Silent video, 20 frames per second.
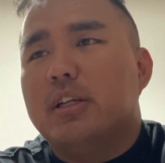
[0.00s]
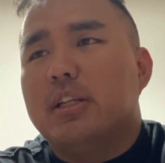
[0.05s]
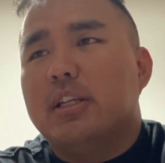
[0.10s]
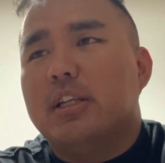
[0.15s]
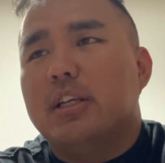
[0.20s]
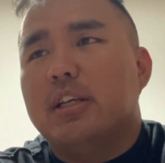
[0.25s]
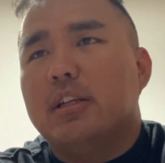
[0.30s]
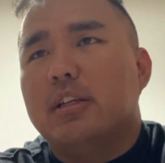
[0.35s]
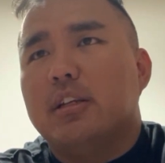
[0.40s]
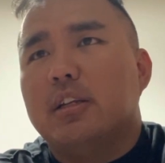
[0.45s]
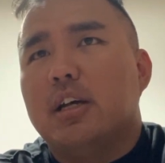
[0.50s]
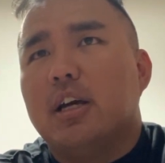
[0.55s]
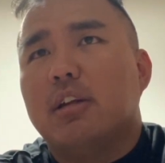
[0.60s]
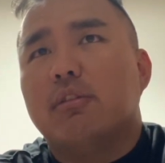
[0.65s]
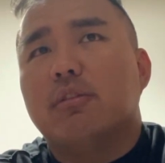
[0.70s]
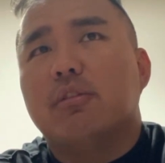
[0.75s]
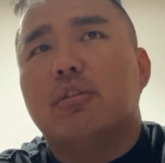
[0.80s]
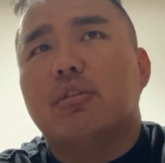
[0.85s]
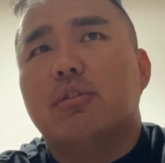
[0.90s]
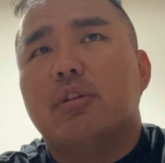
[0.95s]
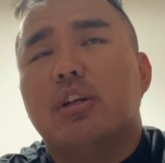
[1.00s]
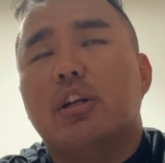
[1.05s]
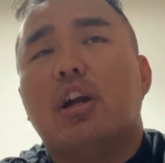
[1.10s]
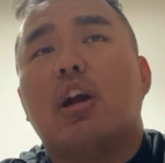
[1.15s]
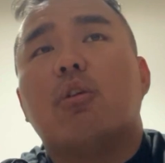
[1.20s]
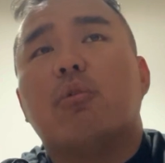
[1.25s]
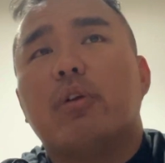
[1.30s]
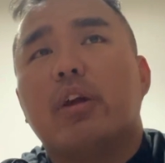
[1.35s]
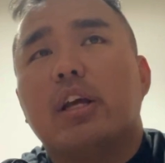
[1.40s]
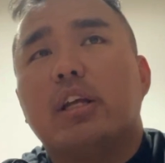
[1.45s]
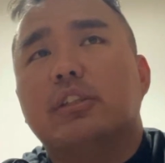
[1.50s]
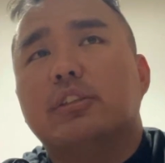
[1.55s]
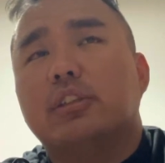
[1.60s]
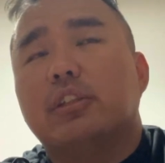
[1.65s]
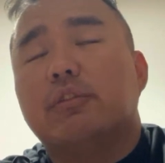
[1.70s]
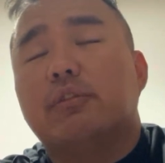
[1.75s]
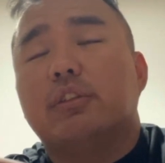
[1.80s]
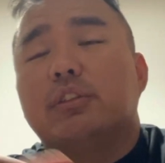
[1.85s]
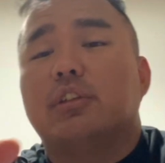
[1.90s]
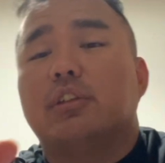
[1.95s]
And then I don't know, in our range,
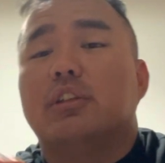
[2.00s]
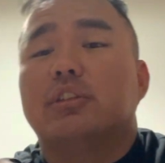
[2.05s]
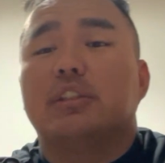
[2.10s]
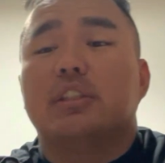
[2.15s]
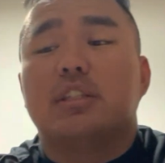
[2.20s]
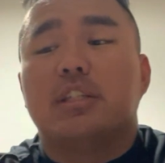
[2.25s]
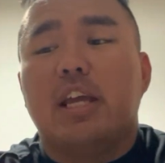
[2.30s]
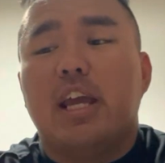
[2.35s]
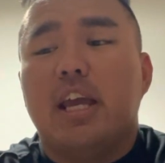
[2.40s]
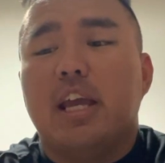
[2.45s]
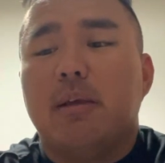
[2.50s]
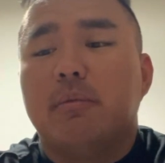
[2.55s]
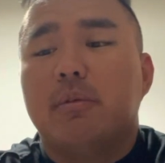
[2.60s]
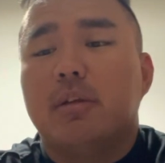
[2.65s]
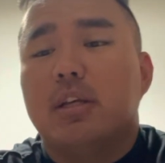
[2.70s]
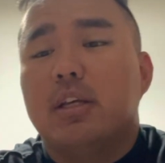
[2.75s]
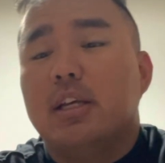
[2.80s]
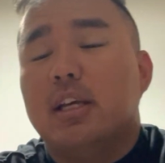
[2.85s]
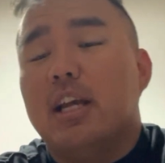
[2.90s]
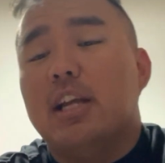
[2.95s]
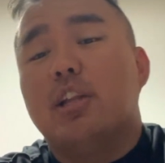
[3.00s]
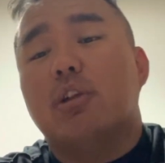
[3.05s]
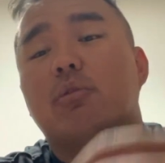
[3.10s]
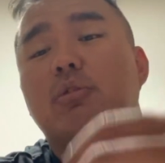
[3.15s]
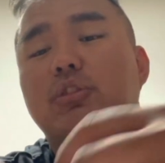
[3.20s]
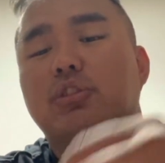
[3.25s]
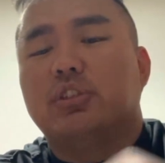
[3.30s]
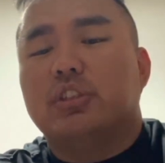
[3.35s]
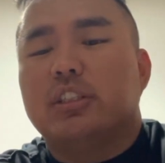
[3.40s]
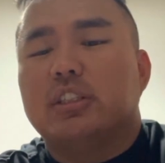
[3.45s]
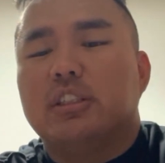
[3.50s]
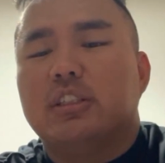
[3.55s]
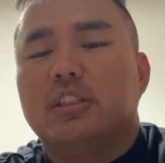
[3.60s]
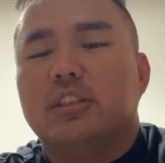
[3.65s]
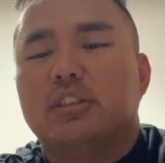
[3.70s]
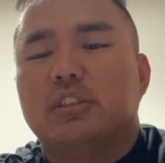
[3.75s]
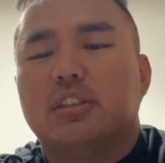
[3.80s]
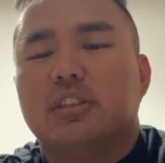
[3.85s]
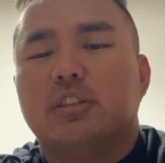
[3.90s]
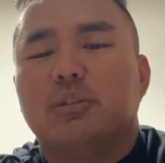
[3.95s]
the first time I came and they were instructing
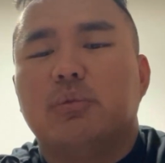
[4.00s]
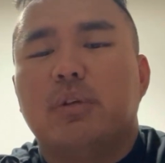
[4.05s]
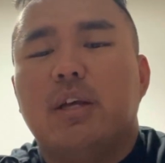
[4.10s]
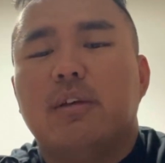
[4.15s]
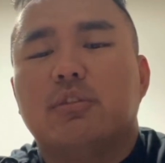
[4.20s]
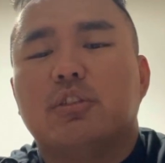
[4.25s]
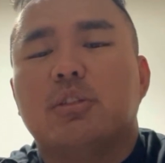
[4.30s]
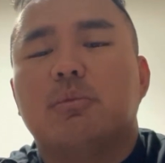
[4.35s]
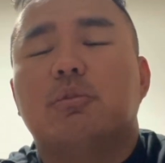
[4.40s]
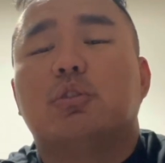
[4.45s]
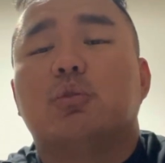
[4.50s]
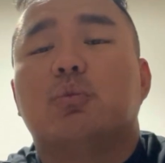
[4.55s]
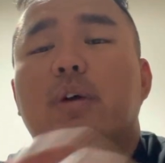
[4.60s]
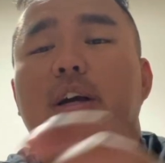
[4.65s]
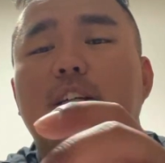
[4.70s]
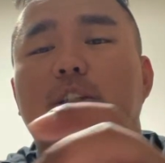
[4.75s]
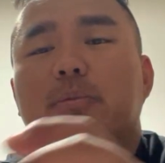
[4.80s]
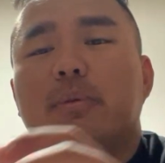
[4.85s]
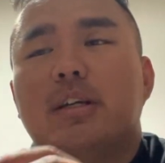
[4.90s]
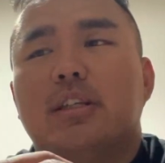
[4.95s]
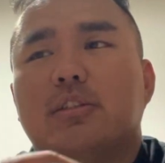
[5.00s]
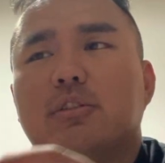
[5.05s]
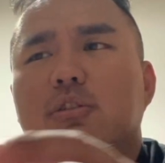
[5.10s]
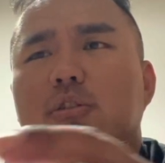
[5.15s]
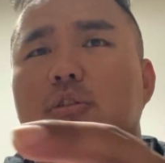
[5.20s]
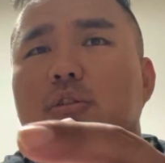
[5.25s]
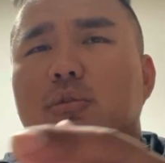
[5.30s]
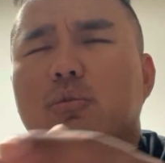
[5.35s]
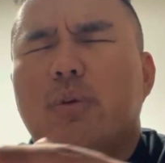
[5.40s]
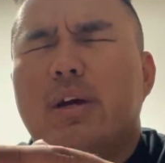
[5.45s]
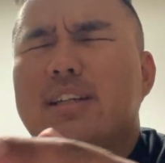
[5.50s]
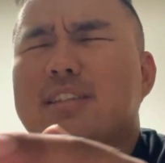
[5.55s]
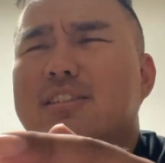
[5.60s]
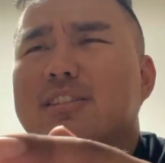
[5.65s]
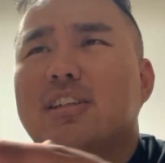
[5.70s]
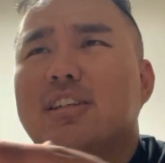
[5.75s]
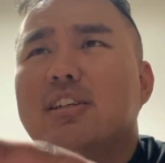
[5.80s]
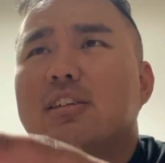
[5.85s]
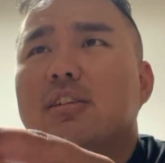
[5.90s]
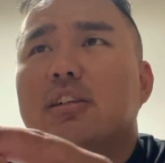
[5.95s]
us, because we have so much white space or white
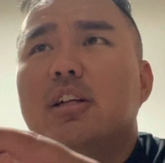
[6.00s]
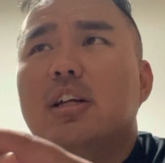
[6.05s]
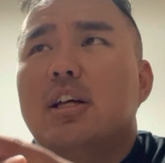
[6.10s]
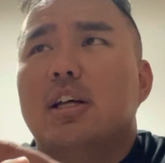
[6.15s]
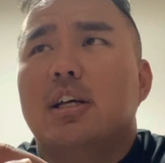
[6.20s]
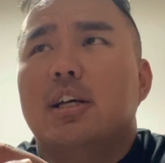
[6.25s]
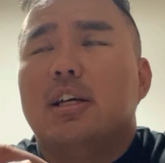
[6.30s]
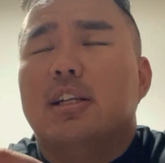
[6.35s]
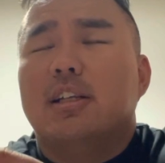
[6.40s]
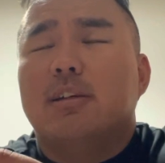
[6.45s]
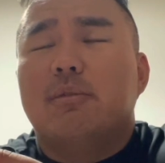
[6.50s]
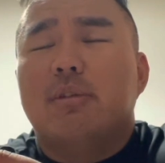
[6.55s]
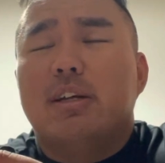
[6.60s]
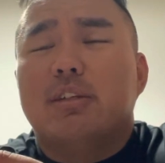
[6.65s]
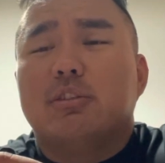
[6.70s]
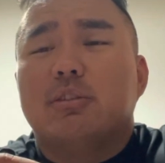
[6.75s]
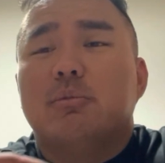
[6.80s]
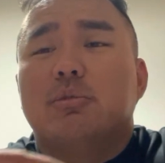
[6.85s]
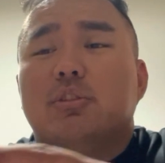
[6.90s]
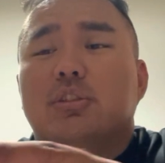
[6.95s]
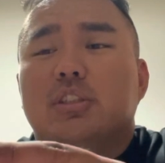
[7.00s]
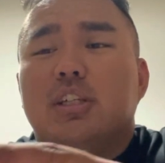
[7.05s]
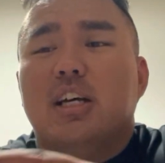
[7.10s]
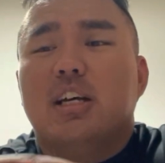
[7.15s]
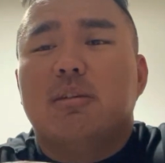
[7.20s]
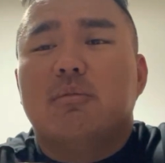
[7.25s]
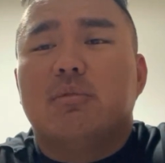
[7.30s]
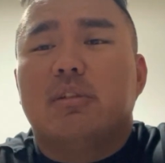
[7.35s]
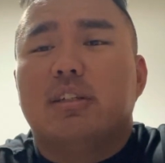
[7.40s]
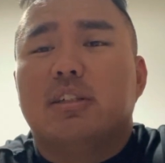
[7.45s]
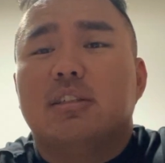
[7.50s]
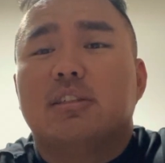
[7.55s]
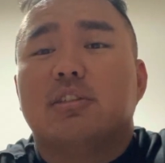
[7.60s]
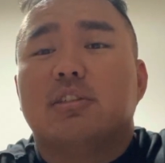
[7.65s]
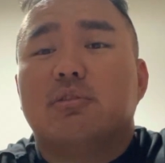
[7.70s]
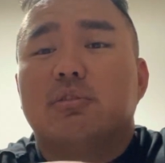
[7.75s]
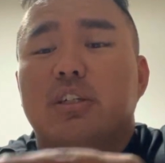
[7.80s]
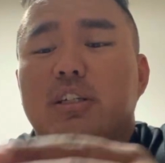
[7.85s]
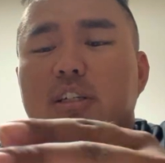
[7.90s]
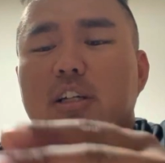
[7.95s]
cell, we have so much time, like it's a
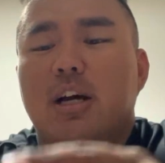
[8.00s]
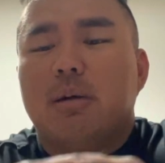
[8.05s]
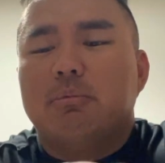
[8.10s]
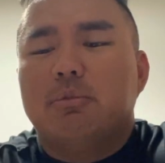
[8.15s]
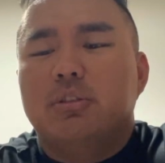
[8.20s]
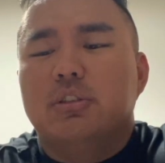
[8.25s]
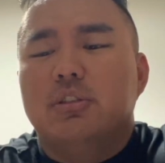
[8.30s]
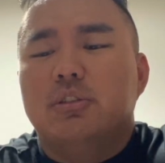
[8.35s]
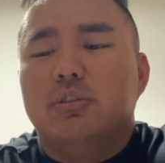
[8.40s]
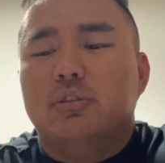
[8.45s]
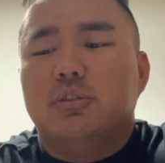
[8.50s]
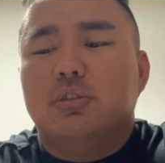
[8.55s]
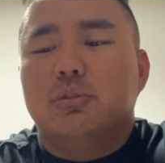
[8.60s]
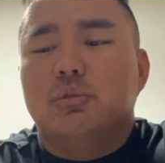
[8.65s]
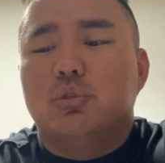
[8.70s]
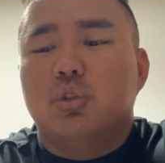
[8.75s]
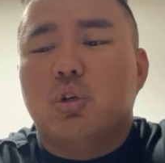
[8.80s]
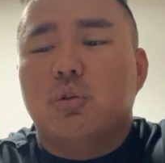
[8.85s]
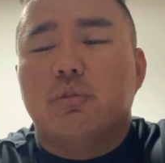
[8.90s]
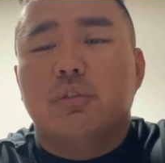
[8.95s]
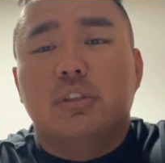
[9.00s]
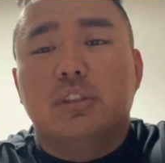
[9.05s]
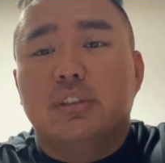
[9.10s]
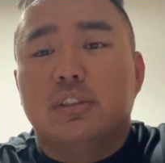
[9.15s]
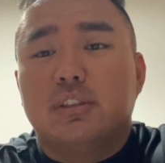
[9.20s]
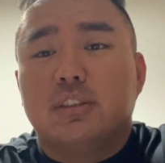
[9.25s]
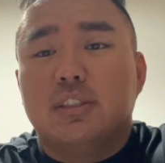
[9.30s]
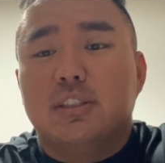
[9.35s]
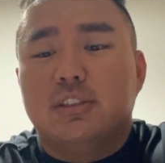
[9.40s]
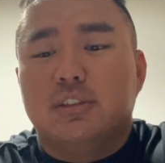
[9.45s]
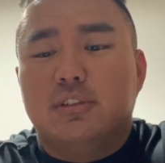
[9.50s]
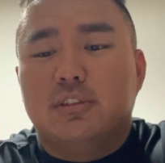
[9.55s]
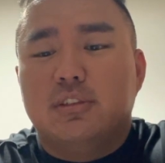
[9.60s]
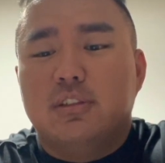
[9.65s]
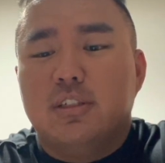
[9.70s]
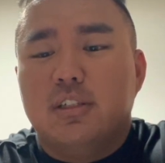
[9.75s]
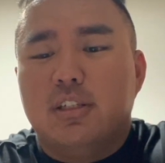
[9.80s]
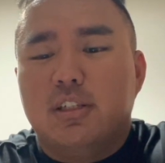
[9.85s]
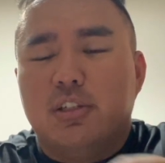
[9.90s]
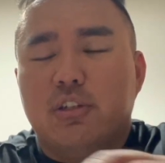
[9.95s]
great opportunity to go over this, because
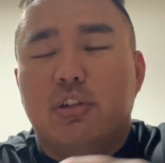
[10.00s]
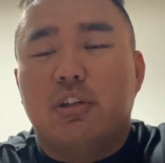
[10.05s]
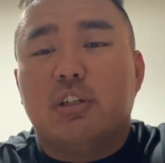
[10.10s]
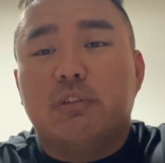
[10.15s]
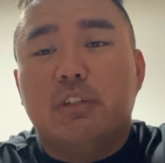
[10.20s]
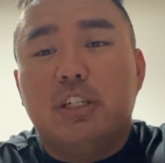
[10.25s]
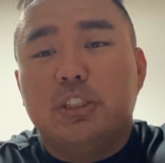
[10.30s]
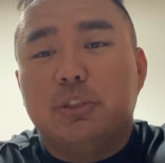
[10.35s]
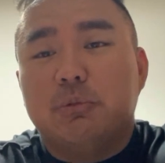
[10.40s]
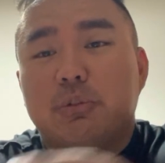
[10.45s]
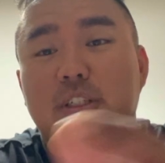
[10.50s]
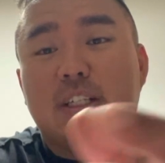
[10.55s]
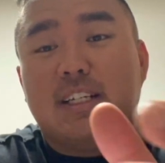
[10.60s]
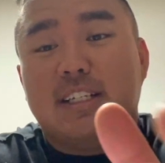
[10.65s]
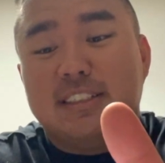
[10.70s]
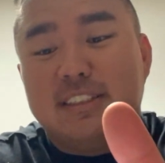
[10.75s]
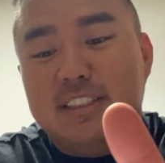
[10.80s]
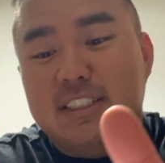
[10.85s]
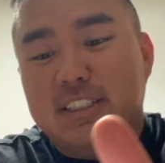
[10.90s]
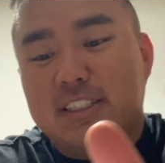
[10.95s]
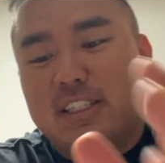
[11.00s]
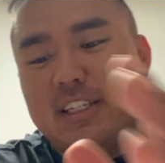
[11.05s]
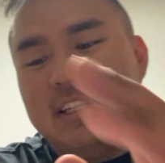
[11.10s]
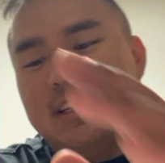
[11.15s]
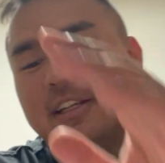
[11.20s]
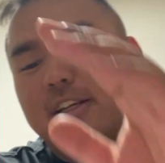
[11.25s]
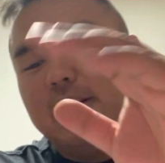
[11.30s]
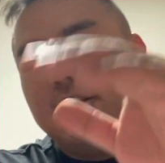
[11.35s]
during range, like I said again,